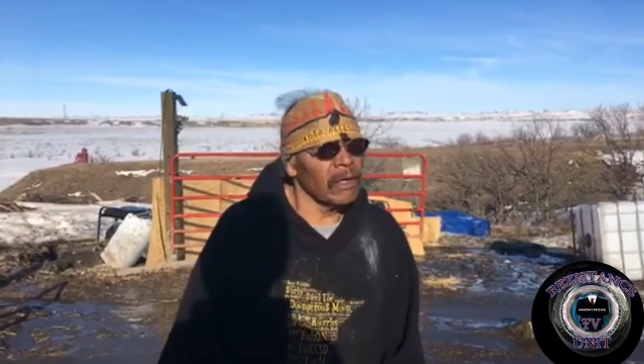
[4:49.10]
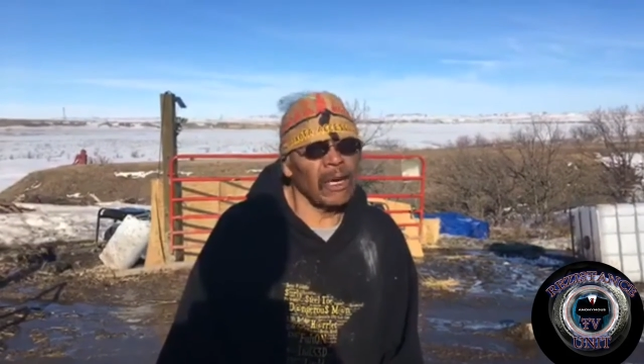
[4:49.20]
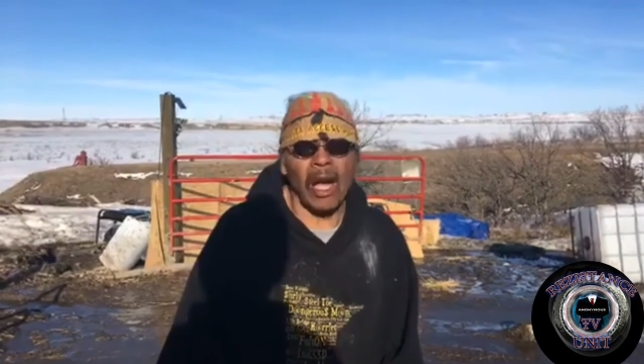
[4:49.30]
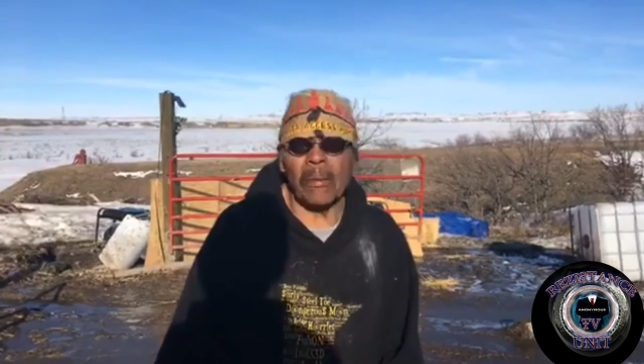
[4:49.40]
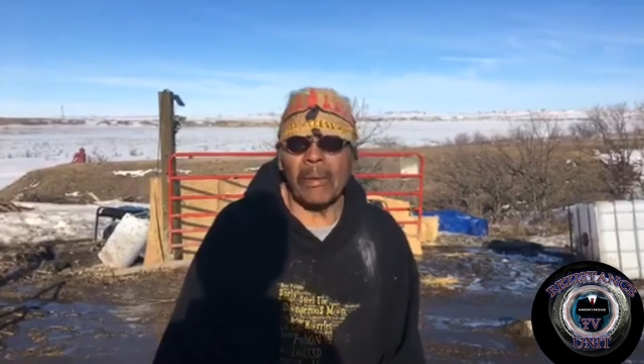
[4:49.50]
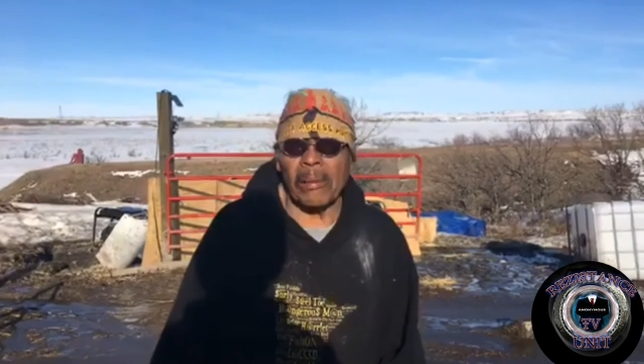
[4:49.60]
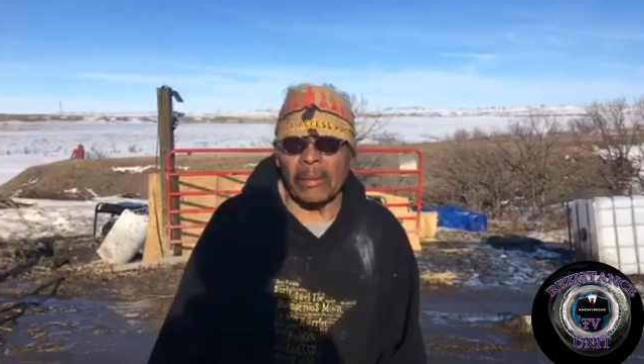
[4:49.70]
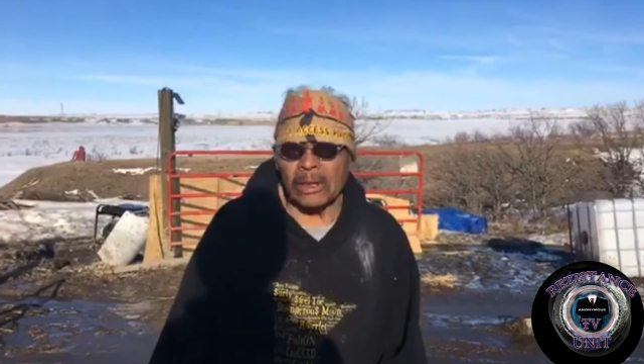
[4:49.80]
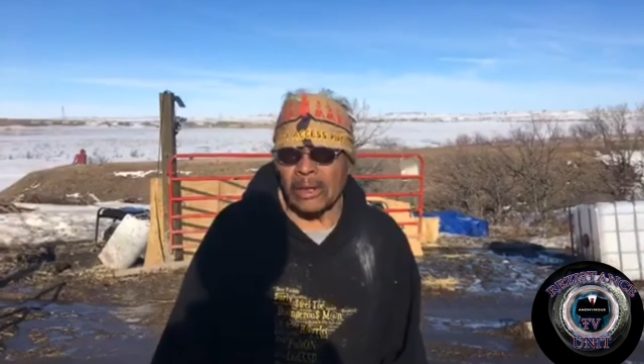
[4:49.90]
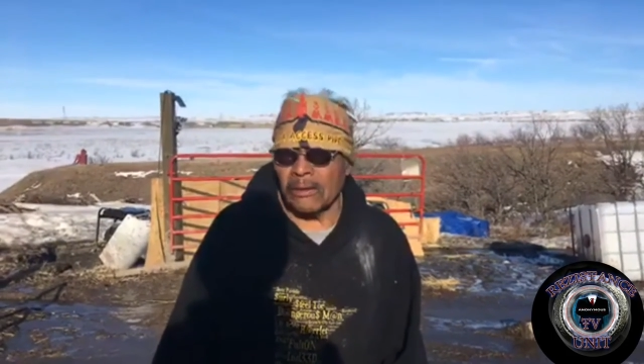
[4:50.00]

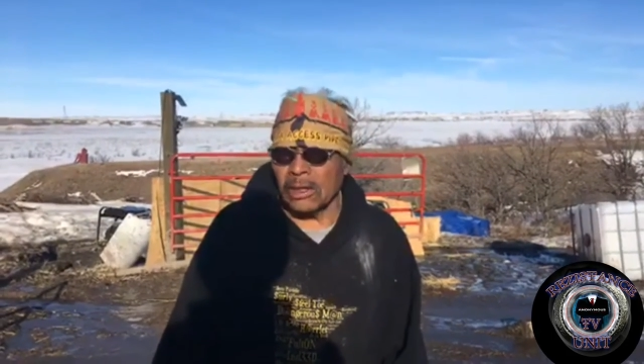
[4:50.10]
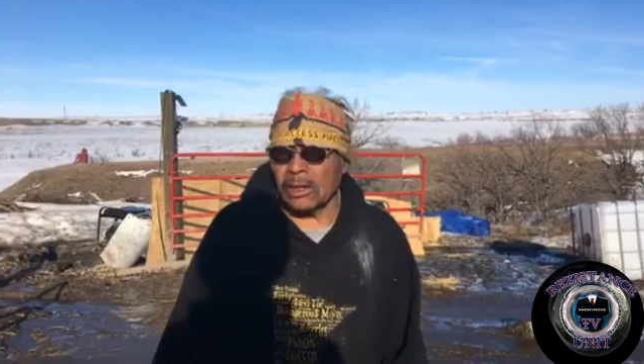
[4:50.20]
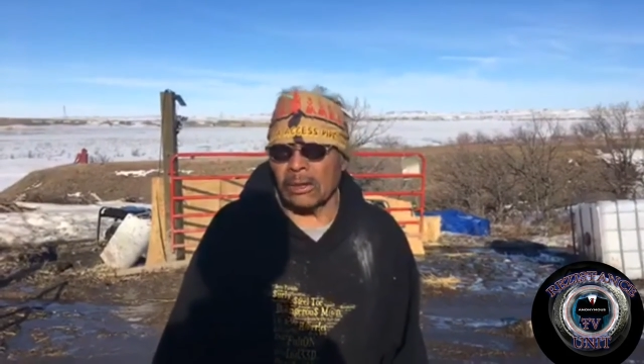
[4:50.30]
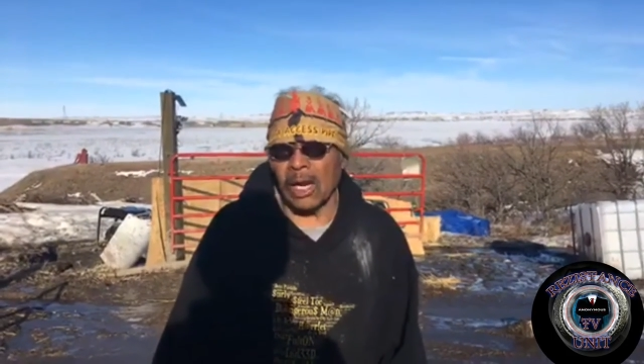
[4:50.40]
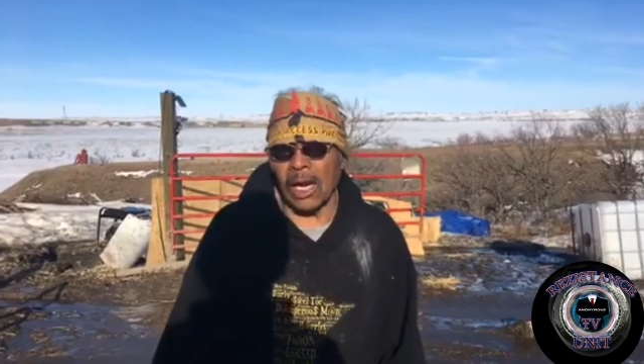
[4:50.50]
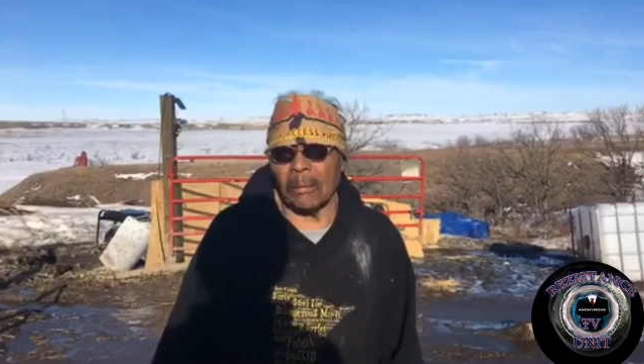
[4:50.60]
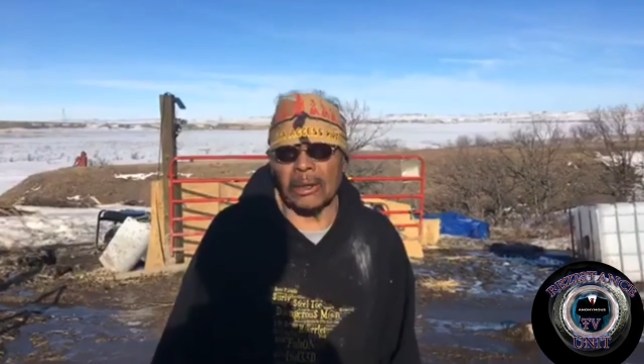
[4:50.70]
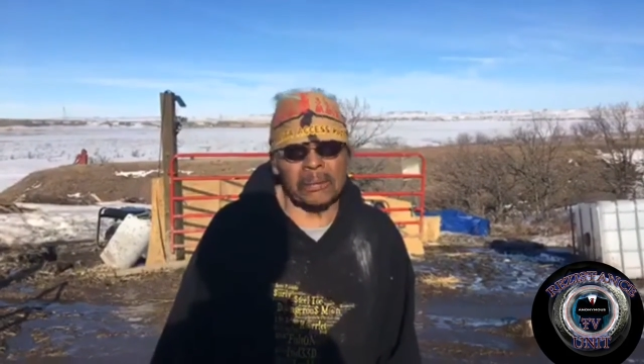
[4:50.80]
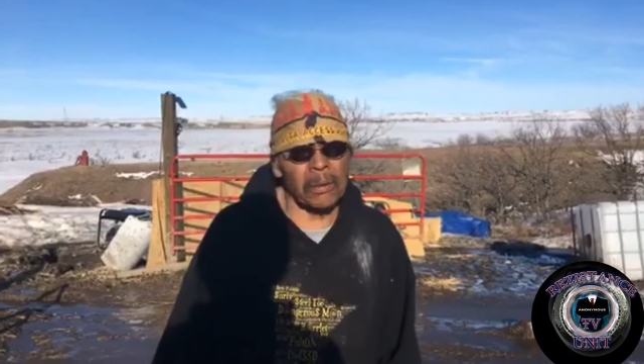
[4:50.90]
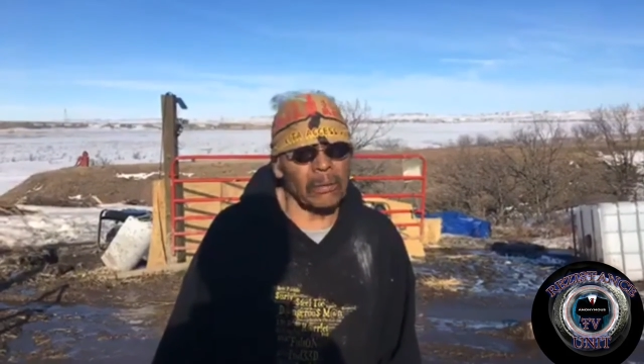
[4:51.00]
non-members of this tribe.
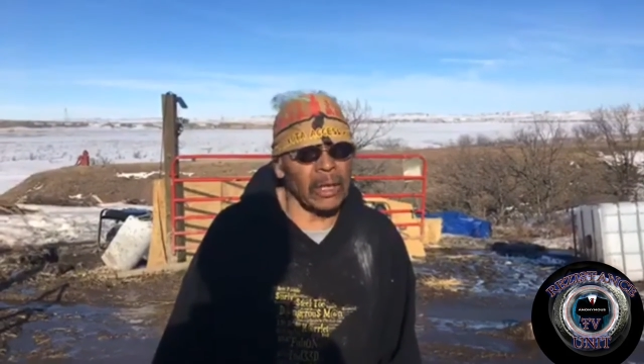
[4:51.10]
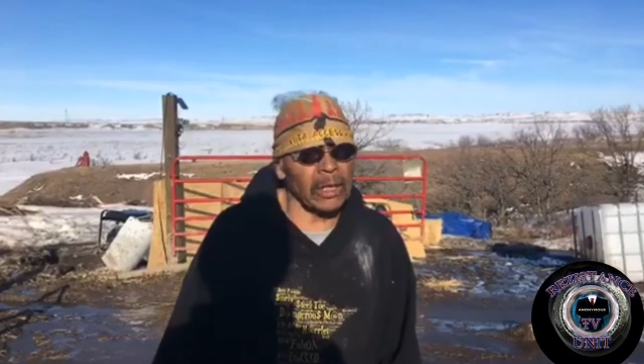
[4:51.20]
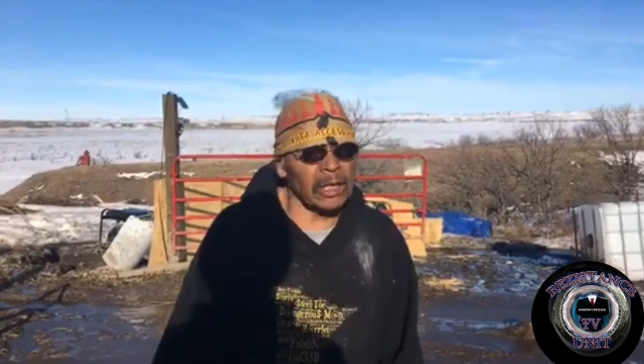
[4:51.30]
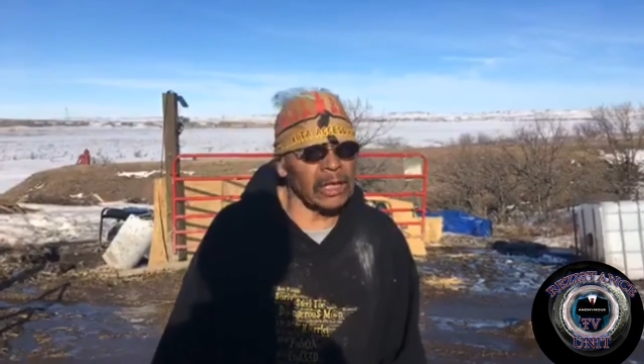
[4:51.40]
It's been well